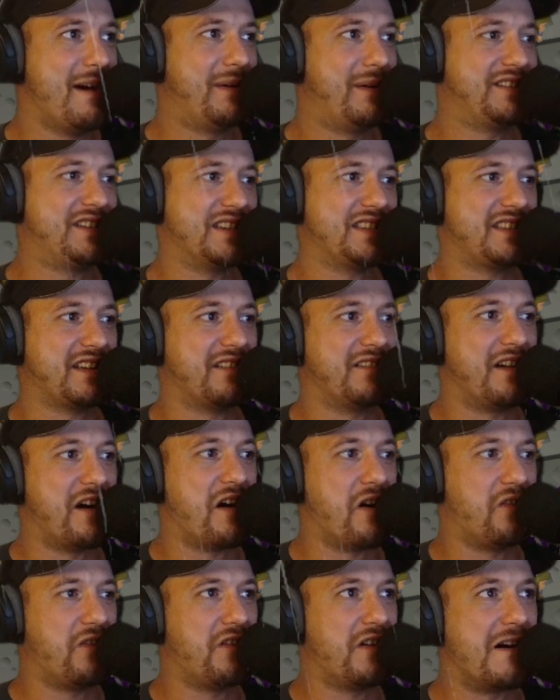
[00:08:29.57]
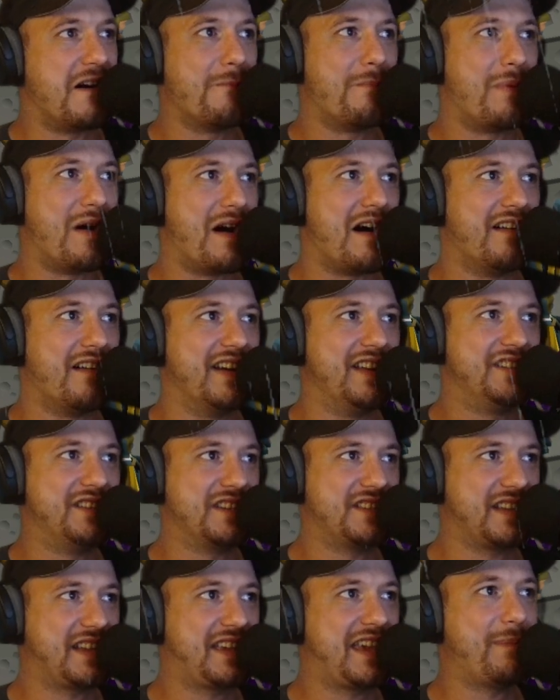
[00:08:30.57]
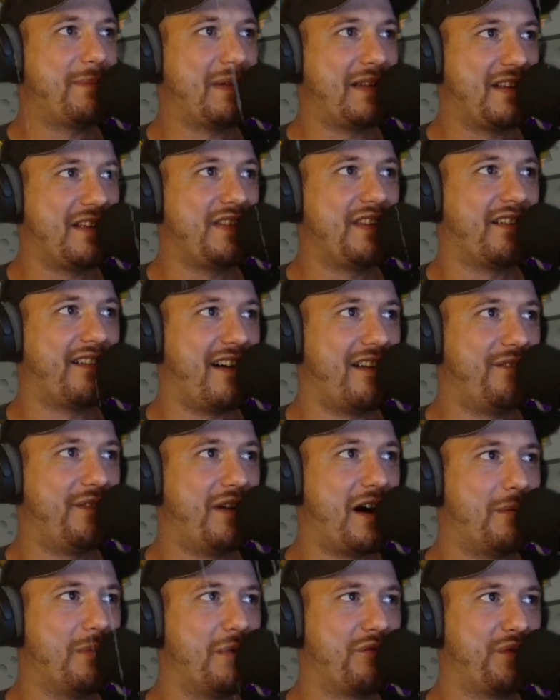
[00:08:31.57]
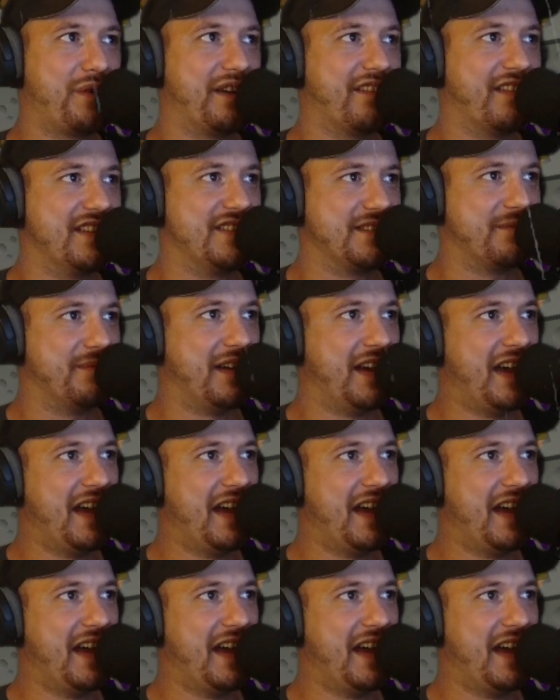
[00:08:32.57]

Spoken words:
But just to low ball it, just to keep it in the realm of realism.